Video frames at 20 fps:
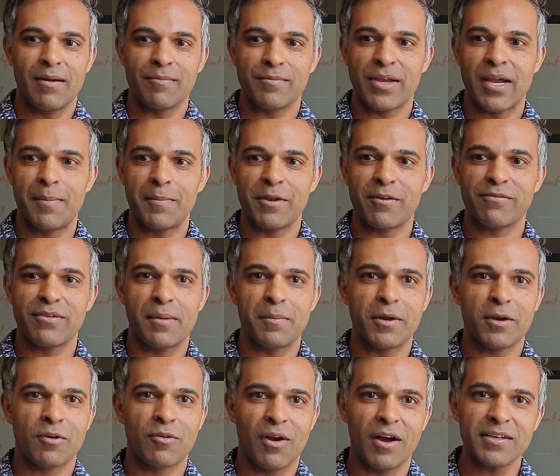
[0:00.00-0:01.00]
coming from
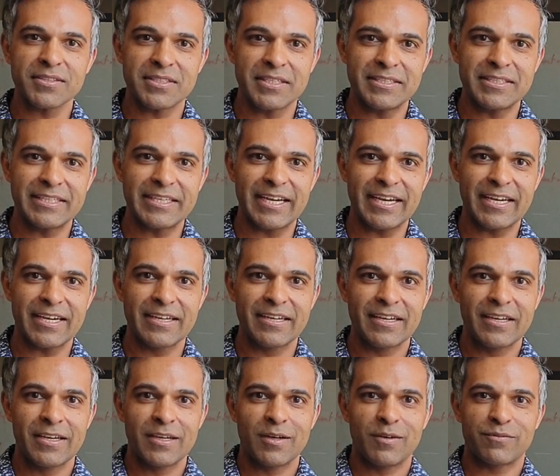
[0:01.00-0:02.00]
across India,
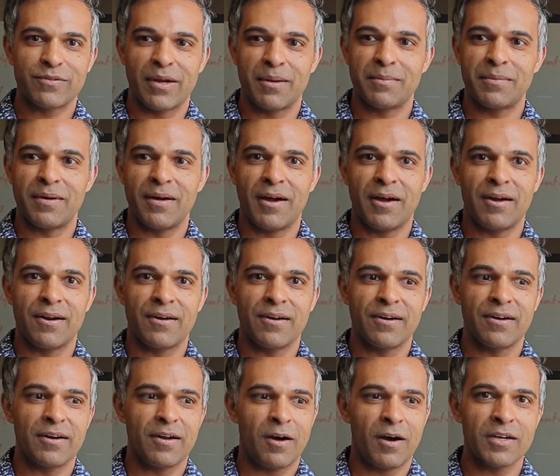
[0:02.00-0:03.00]
from
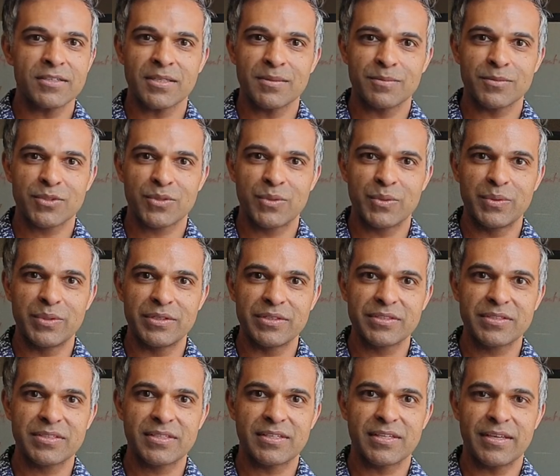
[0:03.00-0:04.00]
our awesome
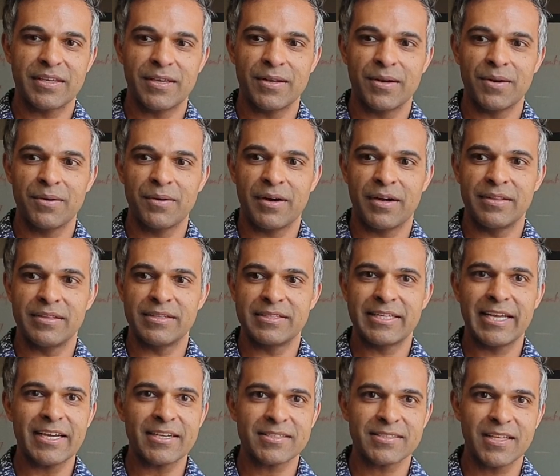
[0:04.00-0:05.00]
schools, on the
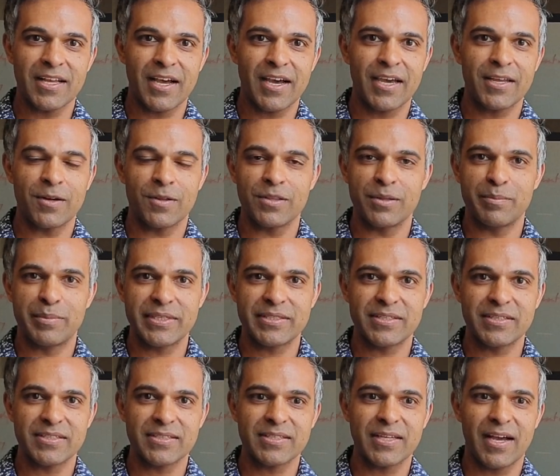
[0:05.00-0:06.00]
tech side, on the
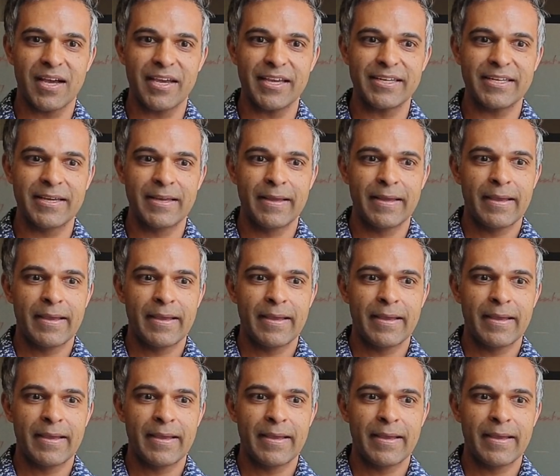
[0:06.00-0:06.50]
business side,